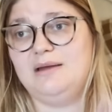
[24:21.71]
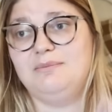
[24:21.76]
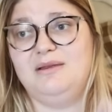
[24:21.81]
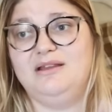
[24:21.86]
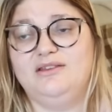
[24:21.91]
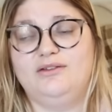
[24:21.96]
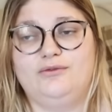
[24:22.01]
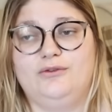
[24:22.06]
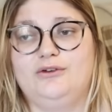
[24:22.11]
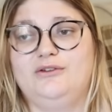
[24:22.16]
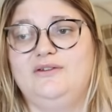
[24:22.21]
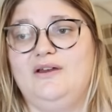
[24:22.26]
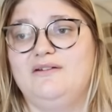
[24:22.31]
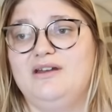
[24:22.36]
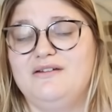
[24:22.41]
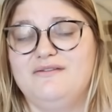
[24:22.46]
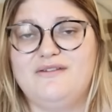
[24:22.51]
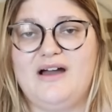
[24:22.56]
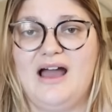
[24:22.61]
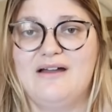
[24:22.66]
Edmonds for
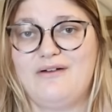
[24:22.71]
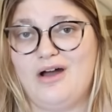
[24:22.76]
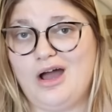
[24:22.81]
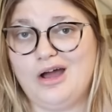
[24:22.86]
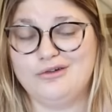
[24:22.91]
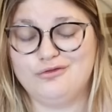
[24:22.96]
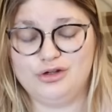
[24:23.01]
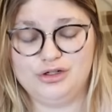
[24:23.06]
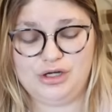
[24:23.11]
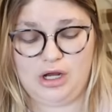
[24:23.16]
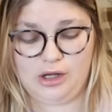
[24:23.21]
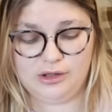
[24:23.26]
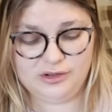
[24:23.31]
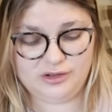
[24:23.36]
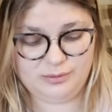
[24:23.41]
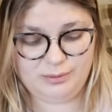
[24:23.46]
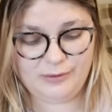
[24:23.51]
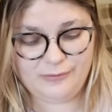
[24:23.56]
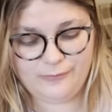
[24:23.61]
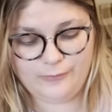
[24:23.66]
$75,
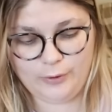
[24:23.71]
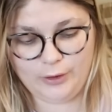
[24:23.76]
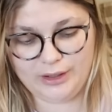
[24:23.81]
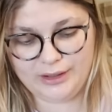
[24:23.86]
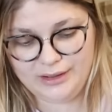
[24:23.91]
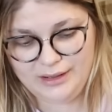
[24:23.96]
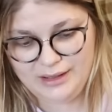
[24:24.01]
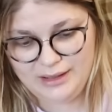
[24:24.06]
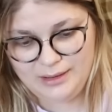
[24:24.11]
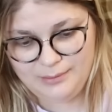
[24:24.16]
$100 before,